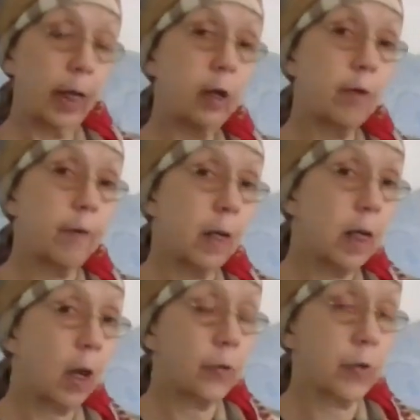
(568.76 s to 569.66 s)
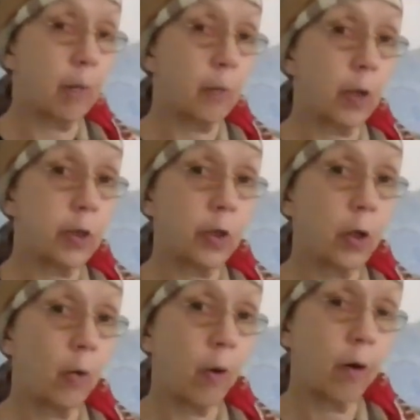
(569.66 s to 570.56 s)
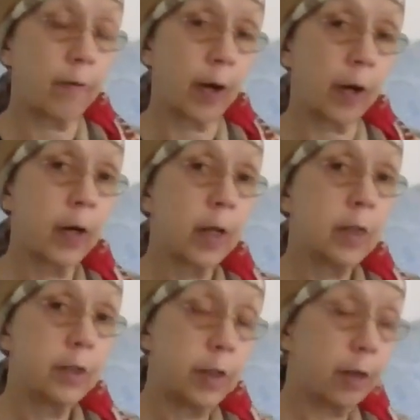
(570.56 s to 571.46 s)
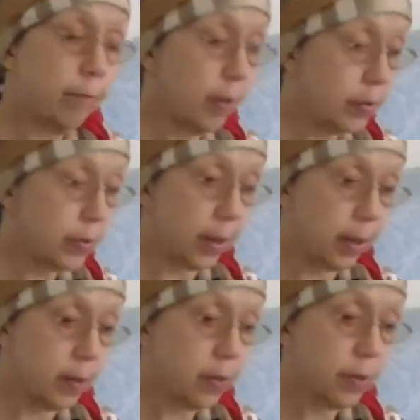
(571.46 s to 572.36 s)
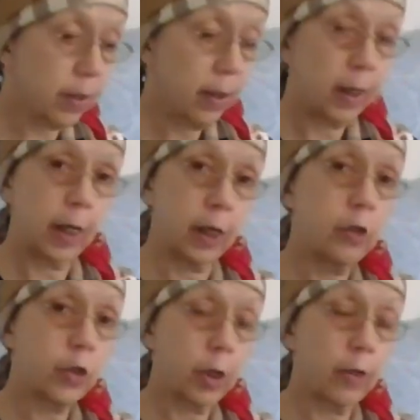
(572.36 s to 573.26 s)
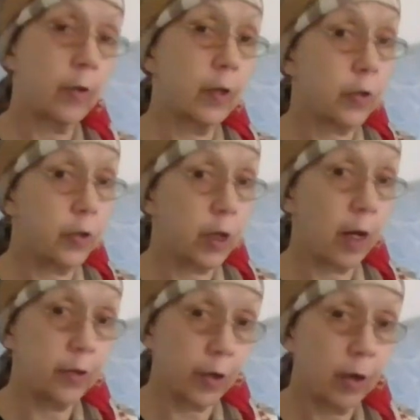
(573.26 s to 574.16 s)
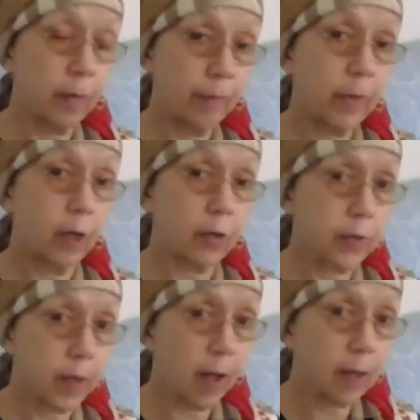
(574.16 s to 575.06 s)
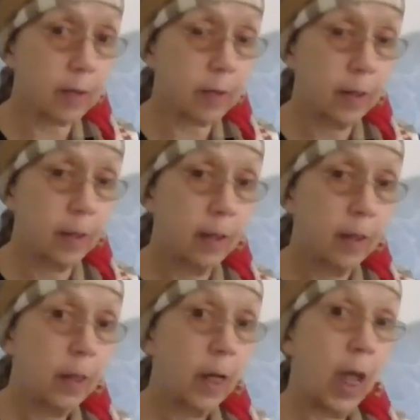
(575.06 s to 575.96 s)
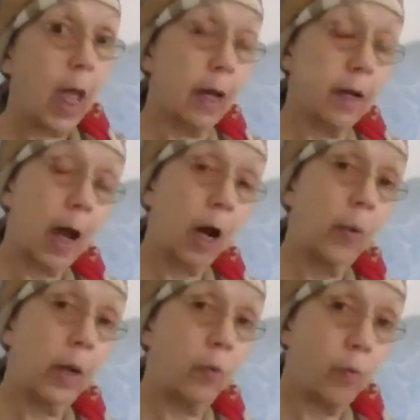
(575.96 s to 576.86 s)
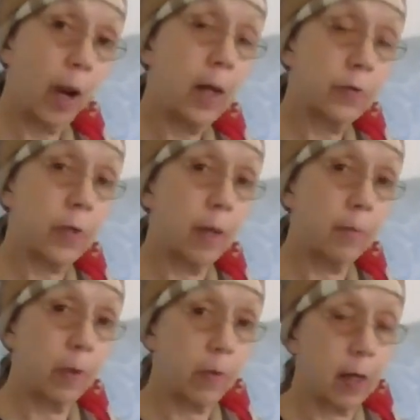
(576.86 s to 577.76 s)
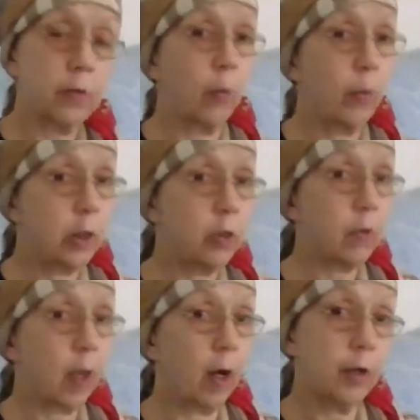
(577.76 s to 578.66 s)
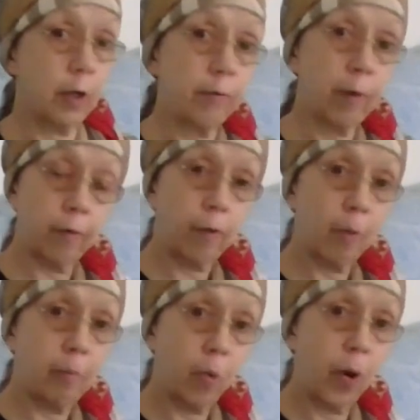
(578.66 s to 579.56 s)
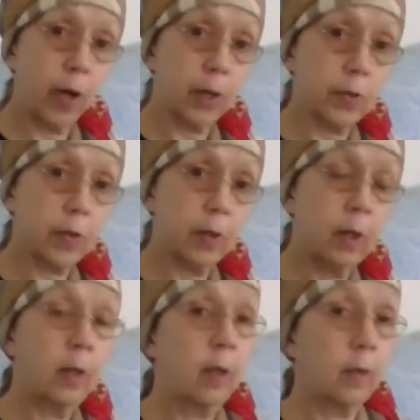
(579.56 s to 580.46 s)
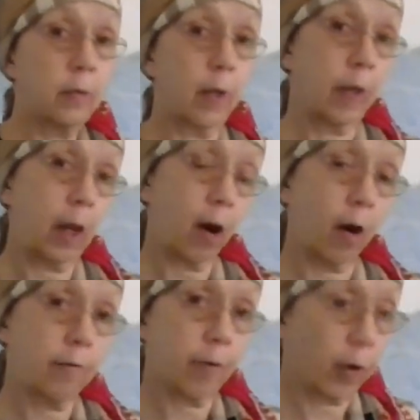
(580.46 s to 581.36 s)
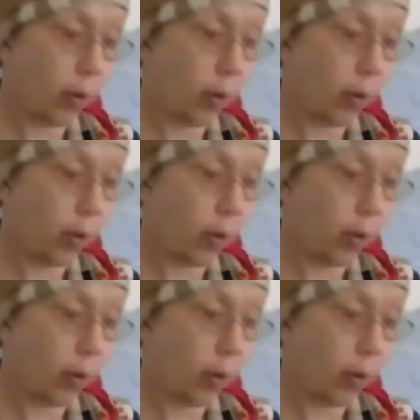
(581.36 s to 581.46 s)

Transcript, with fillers: later videos, I'm going to go over differences in children's gender, their sex, and how we raise them, the things that we do that are different for boys than they are for